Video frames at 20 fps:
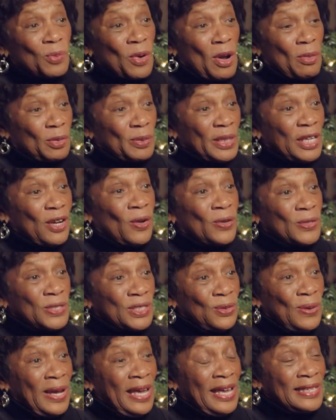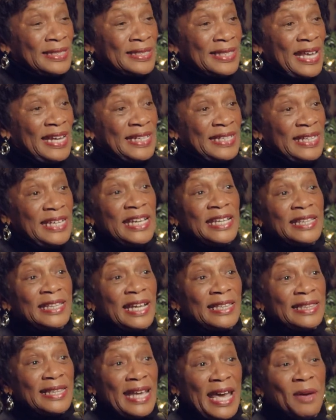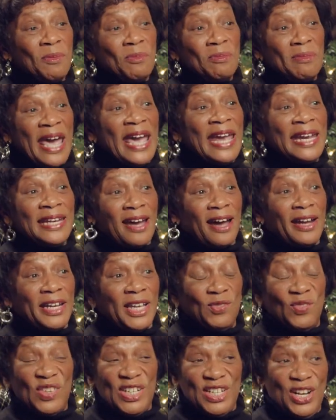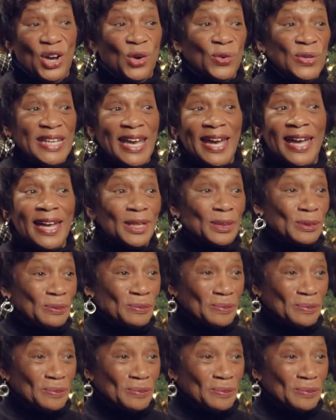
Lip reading: probably also has that need that they may not even know yet.